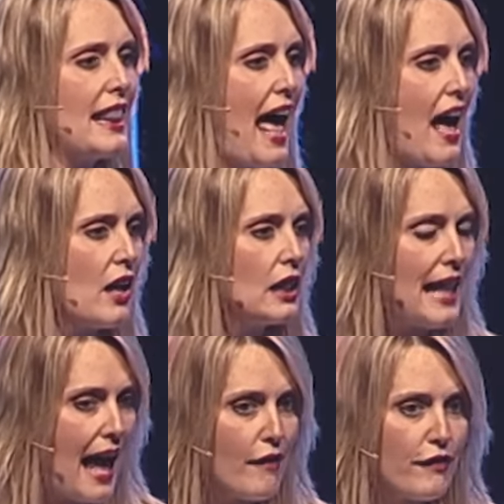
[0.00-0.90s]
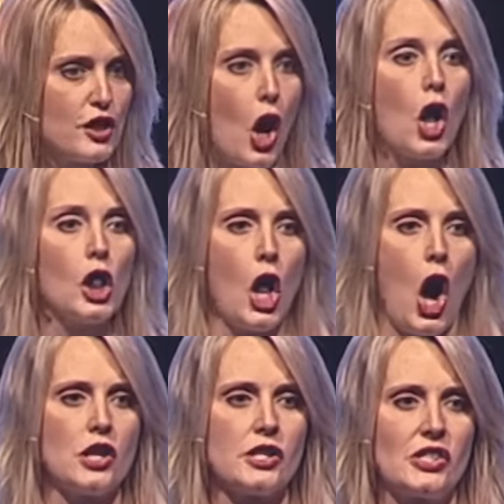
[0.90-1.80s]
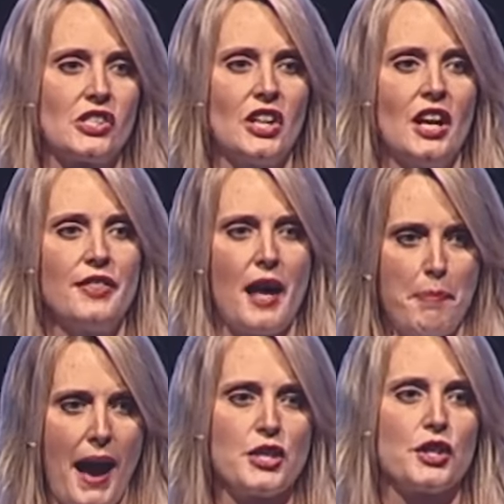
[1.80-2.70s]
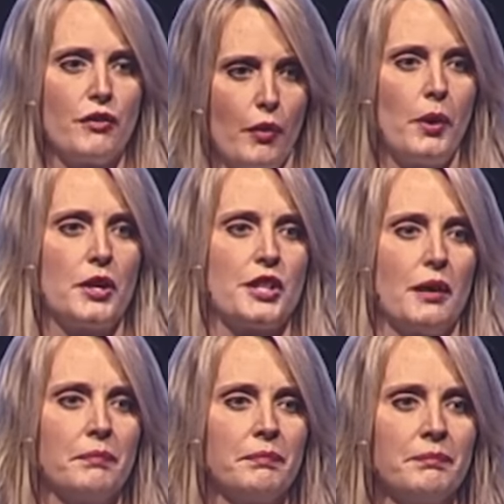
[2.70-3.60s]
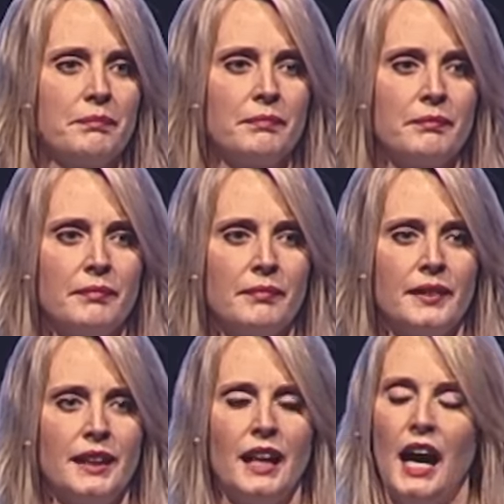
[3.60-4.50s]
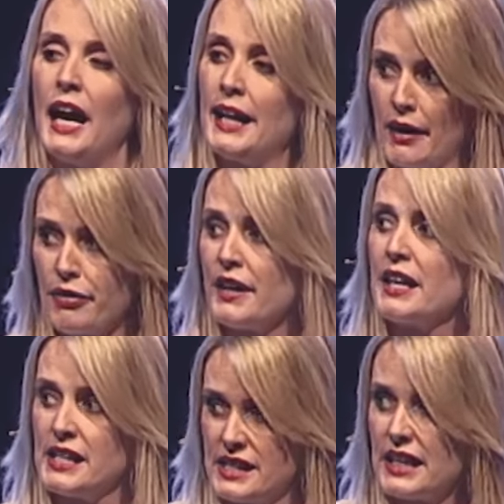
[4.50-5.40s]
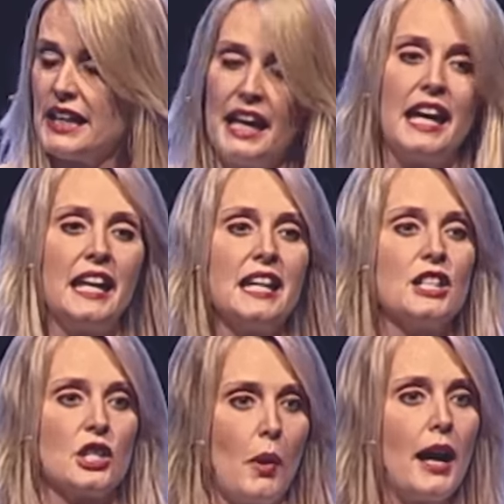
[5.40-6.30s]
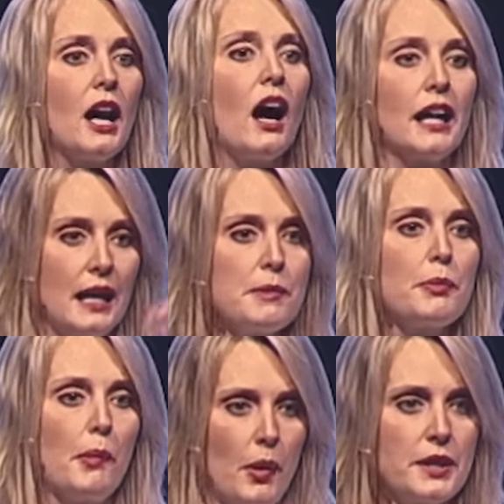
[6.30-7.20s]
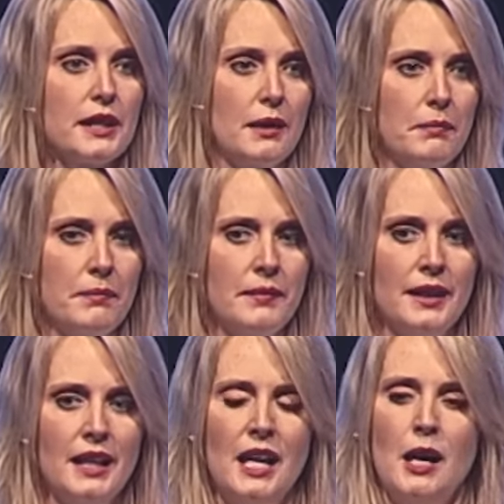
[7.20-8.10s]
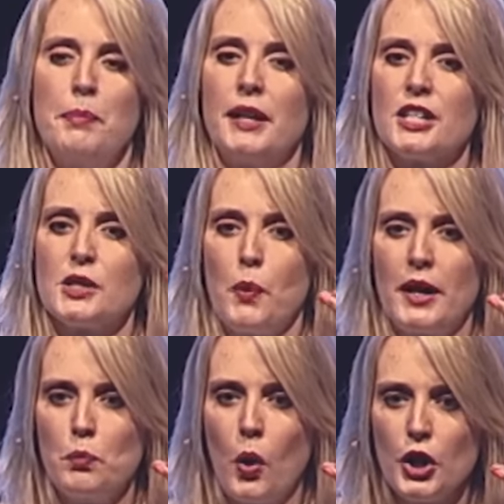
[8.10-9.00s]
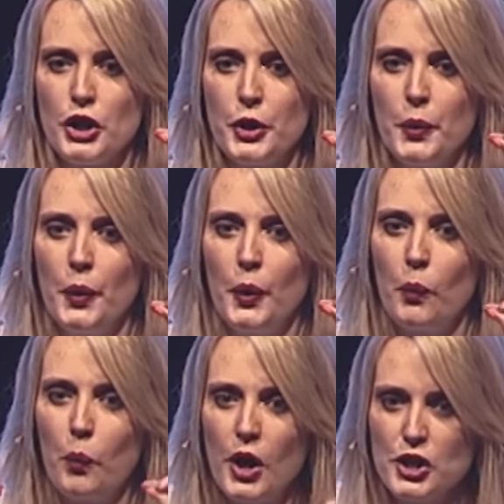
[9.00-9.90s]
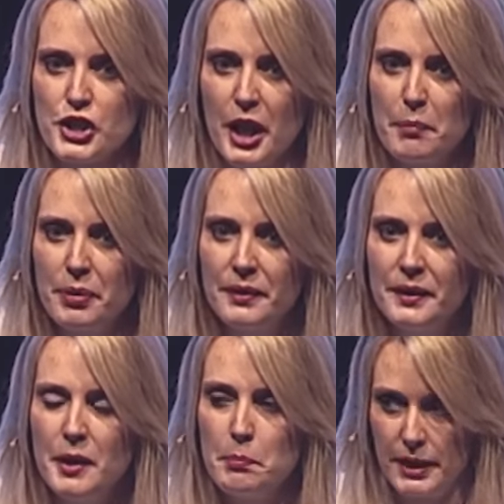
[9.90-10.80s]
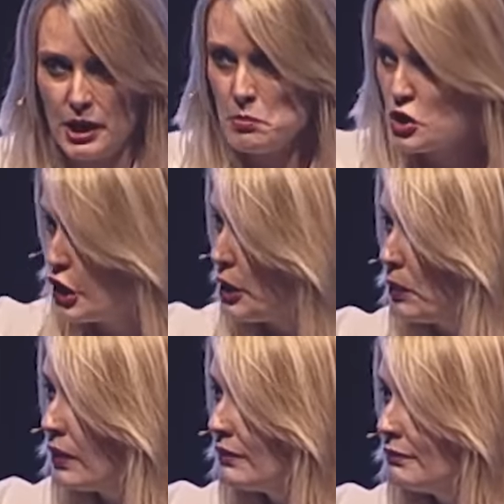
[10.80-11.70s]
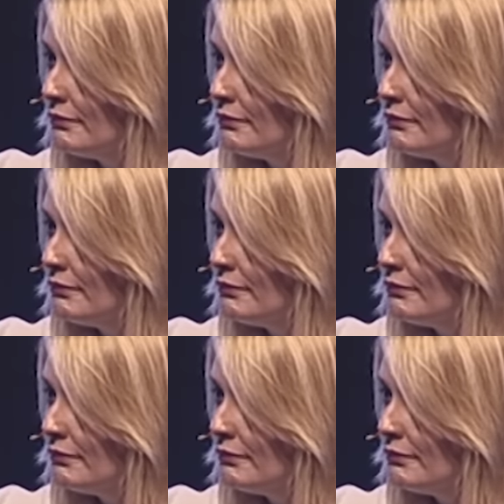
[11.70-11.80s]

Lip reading: left or lost their passion for worship. And I think it's a key to why God keeps promoting them. Because when what you worship becomes you,